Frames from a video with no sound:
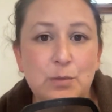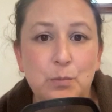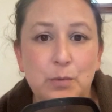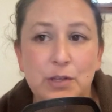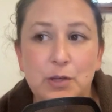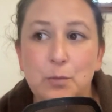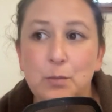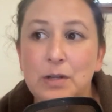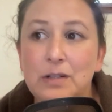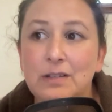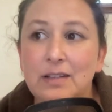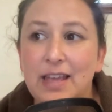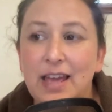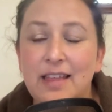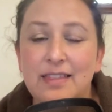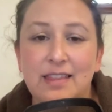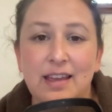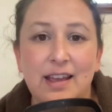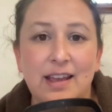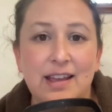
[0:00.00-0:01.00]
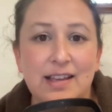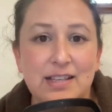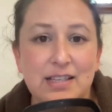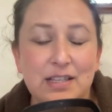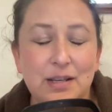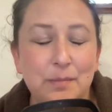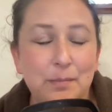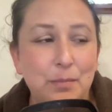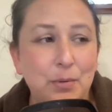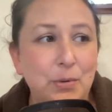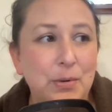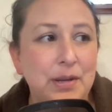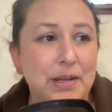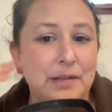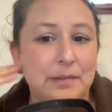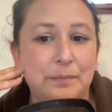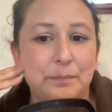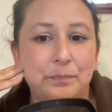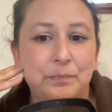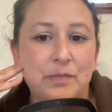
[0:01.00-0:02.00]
you will get there at some point.